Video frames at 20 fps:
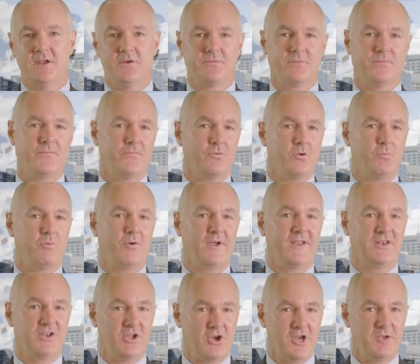from
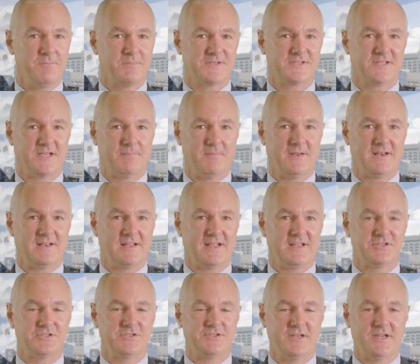4.9% mid
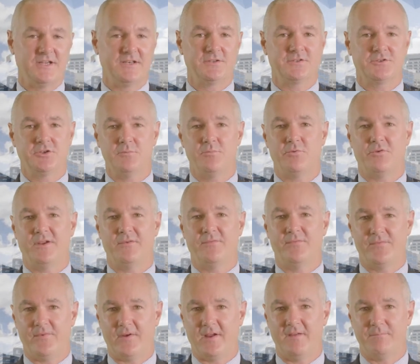last year to
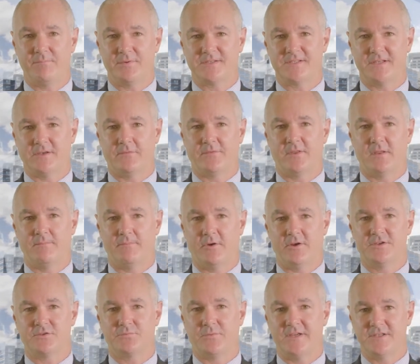2.5% over the
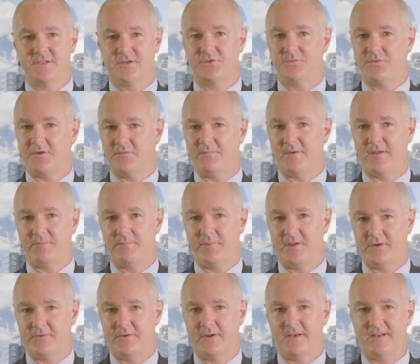most recent 12-month
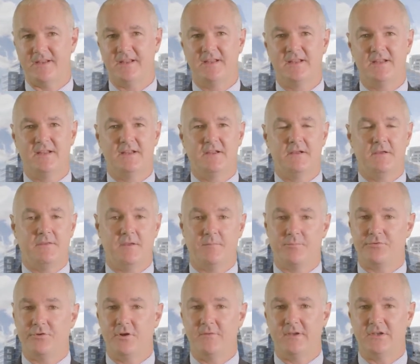period. The
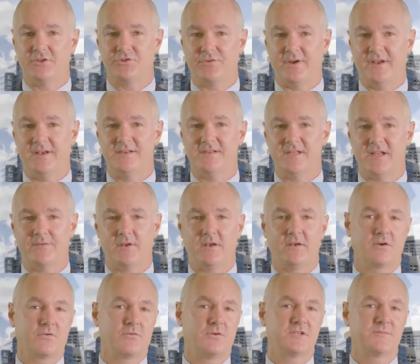improving trend is evident
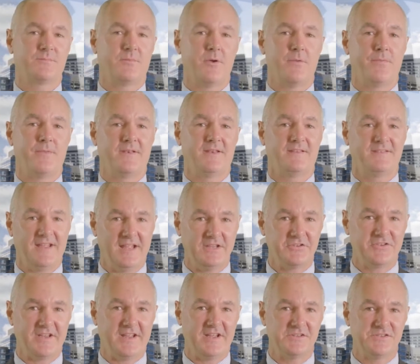across both the
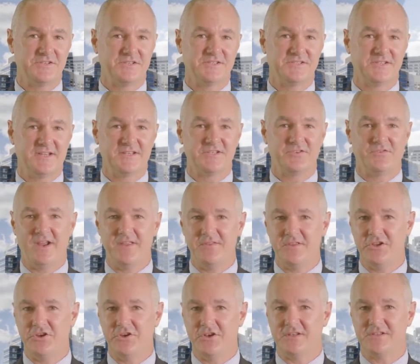detached housing sector and
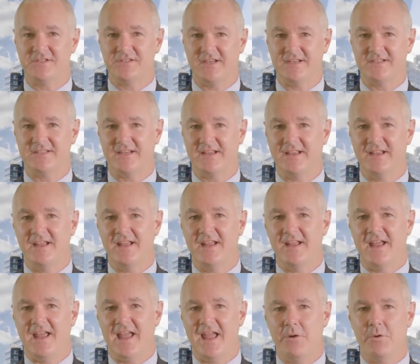the unit sector.
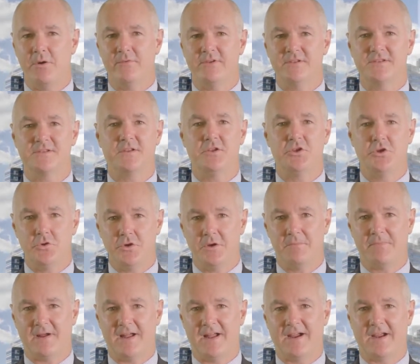However, it's the unit
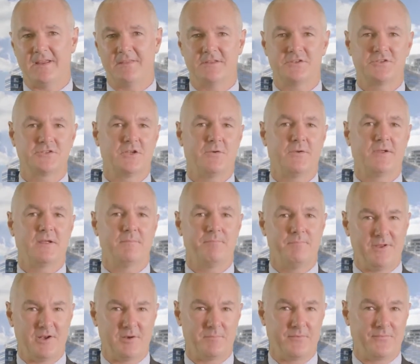market that's showing a
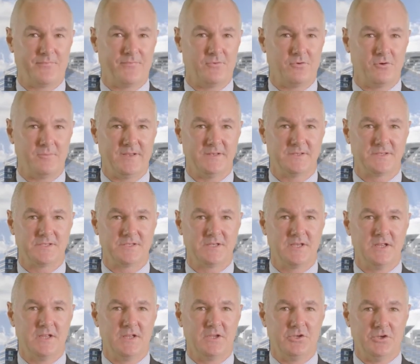better performance.
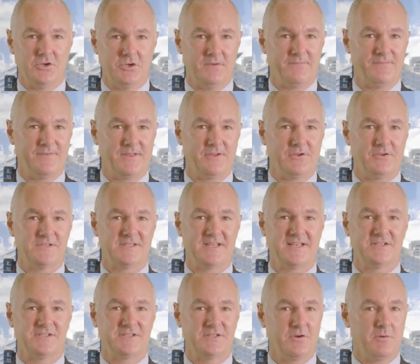Unit values
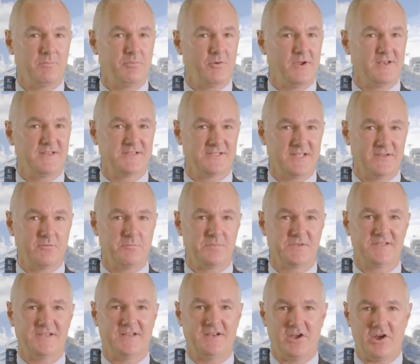at
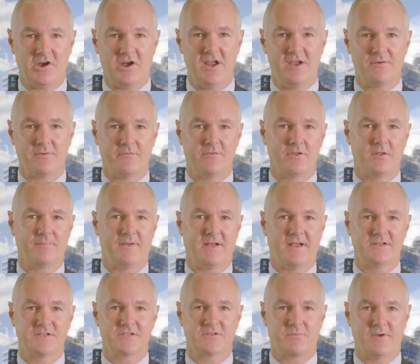0.7% higher over the
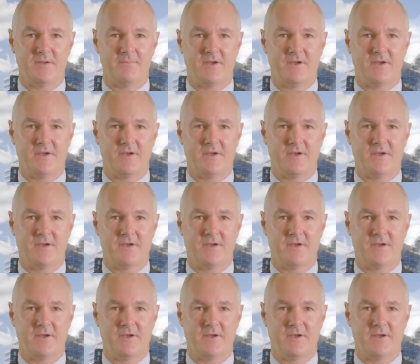past 3